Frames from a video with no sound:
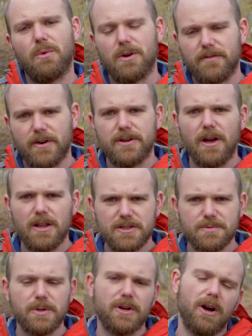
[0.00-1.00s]
one of our
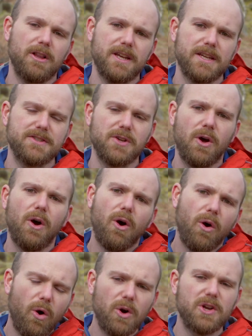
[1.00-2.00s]
knowledgeable colleagues,
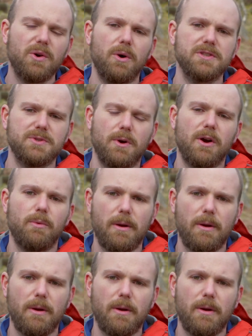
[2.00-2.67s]
or go onto our